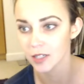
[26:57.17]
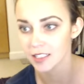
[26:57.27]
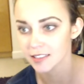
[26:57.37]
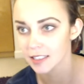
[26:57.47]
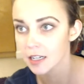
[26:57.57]

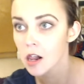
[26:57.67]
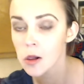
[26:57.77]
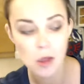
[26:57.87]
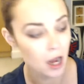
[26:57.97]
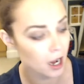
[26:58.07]
Wasted.
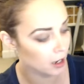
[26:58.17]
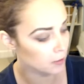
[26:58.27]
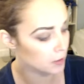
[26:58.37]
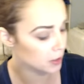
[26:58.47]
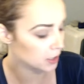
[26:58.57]
All
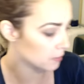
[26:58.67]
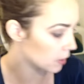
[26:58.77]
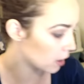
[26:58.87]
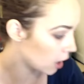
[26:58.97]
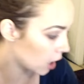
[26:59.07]

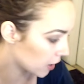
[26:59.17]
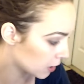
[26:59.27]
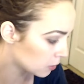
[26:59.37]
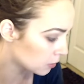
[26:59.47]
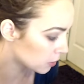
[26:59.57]
right,
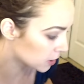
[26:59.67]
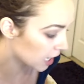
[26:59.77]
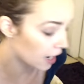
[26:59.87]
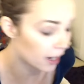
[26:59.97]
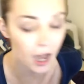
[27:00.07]
cool.
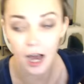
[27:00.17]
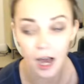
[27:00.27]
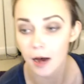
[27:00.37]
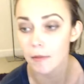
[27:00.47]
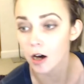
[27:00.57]
Yeah,
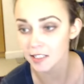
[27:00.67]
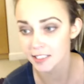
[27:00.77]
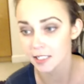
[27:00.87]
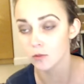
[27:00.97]
awesome.